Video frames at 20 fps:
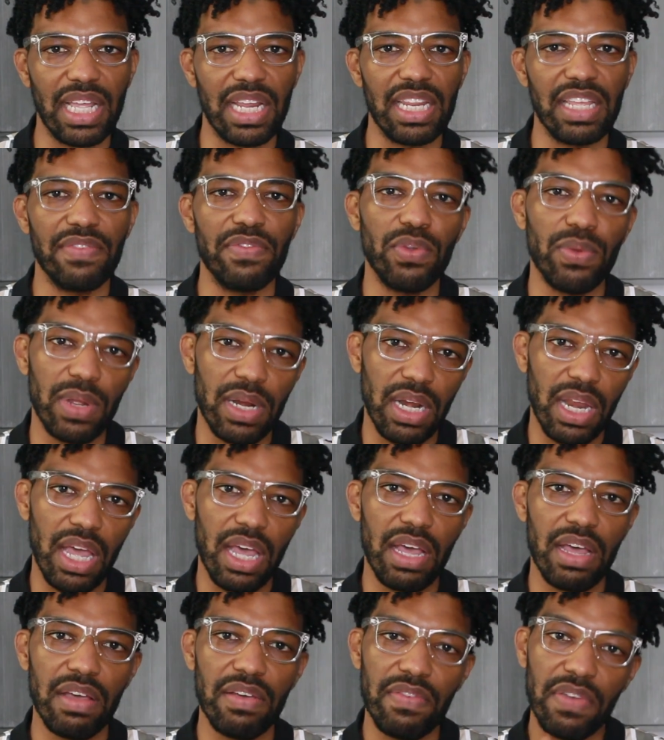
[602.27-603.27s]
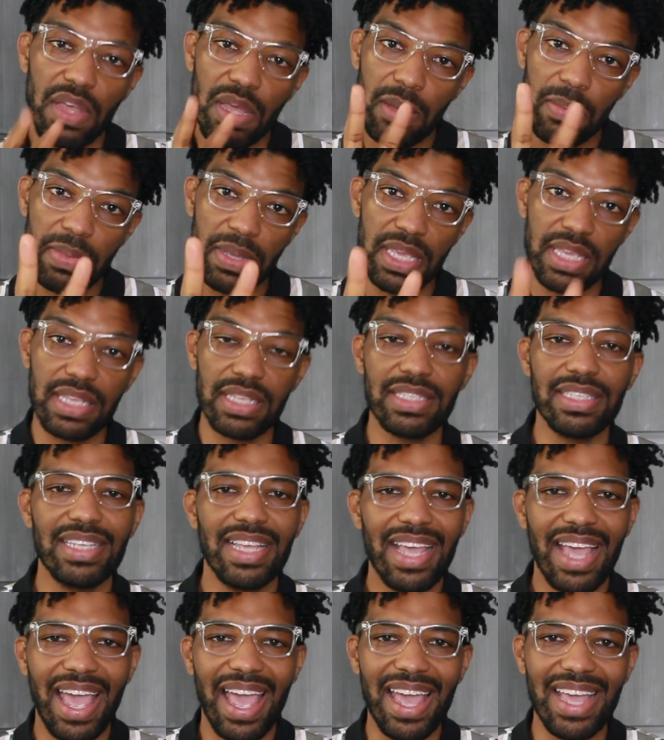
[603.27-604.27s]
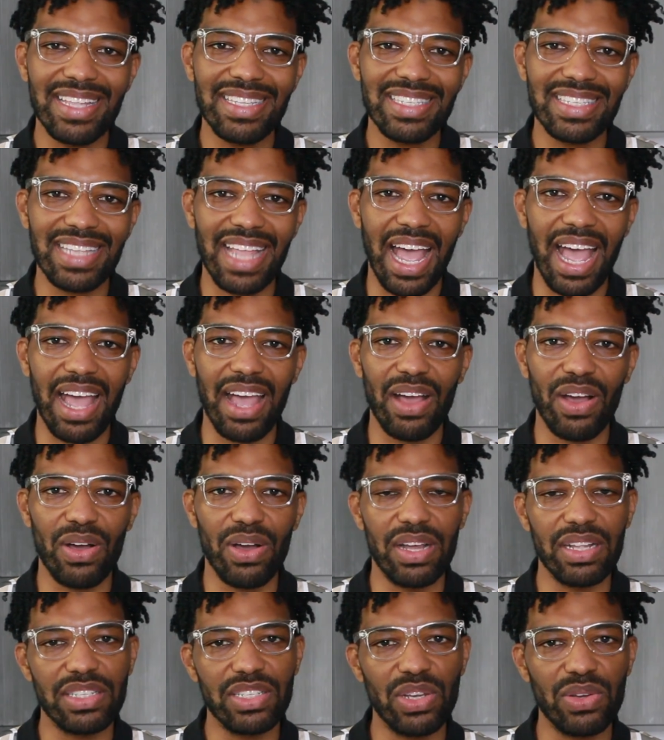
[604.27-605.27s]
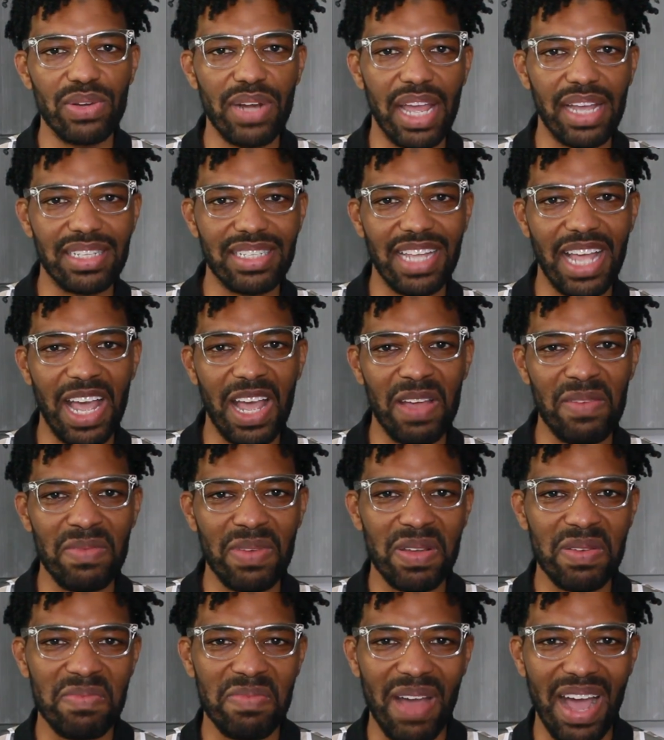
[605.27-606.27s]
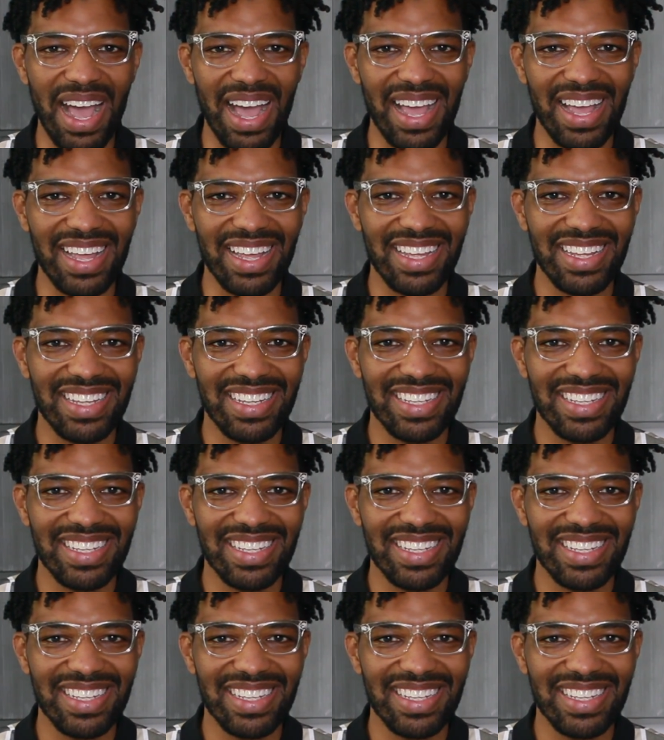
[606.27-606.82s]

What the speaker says: I'll leave you in love, peace, and style. Until next time, bye.